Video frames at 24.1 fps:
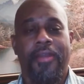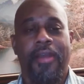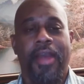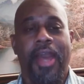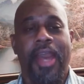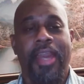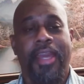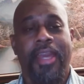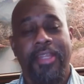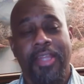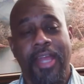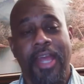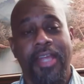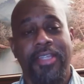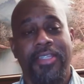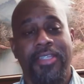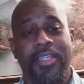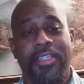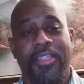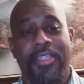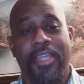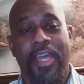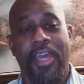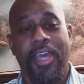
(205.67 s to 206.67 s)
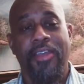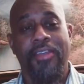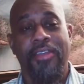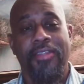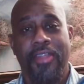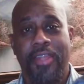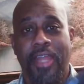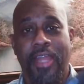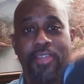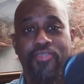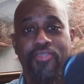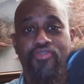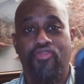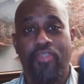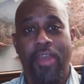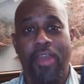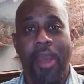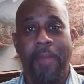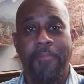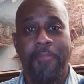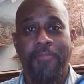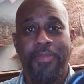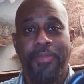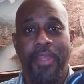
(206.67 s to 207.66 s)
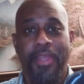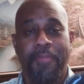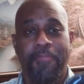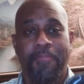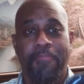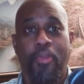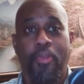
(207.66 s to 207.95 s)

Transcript: I can honestly tell you that I dropped it